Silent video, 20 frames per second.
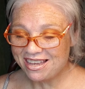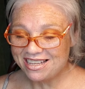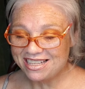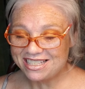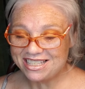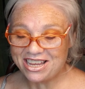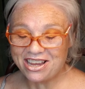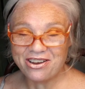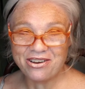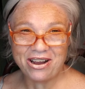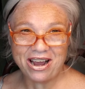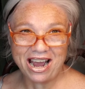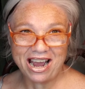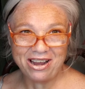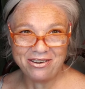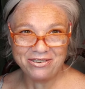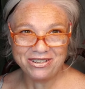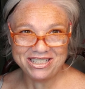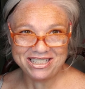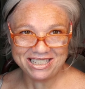So
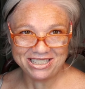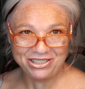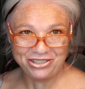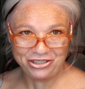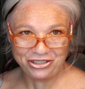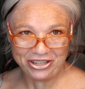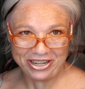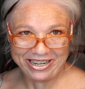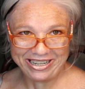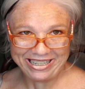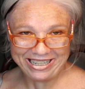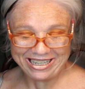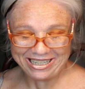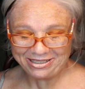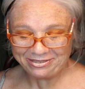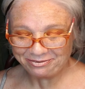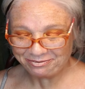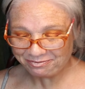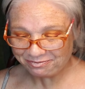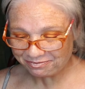I was in
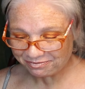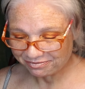training